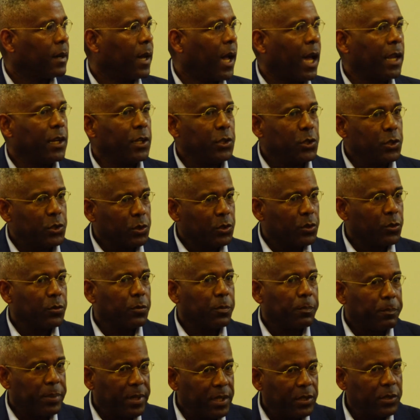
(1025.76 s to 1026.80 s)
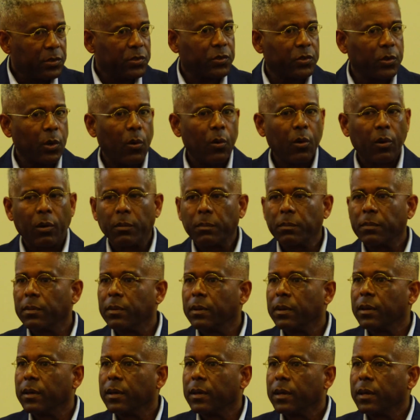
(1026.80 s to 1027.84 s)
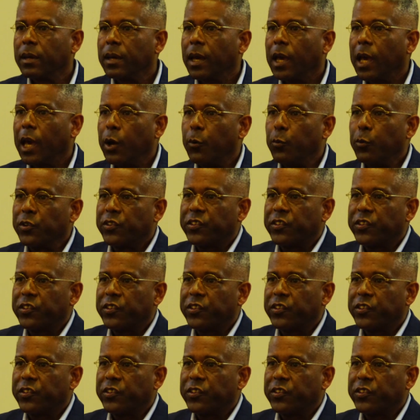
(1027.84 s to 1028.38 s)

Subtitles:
I need you to be the storm and